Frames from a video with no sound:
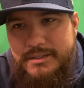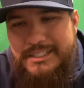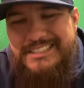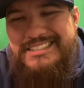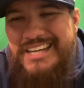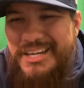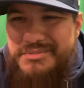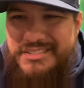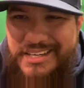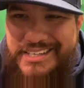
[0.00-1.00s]
Because come
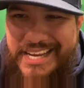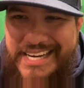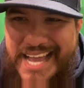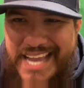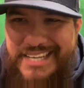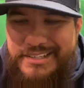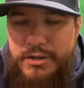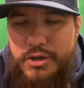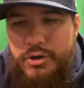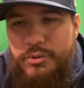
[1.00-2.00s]
Sunday night,
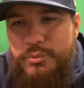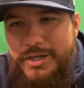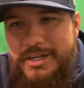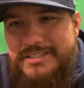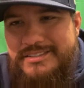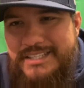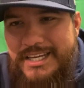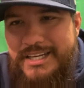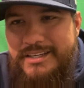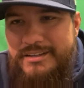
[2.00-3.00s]
we're going to
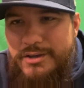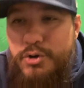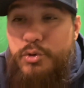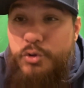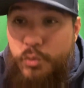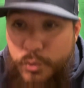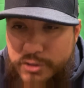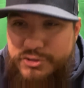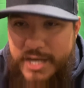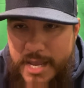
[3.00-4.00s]
see who the
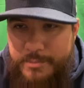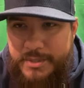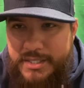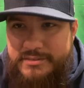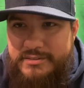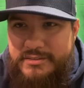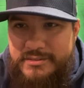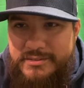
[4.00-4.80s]
real champ is.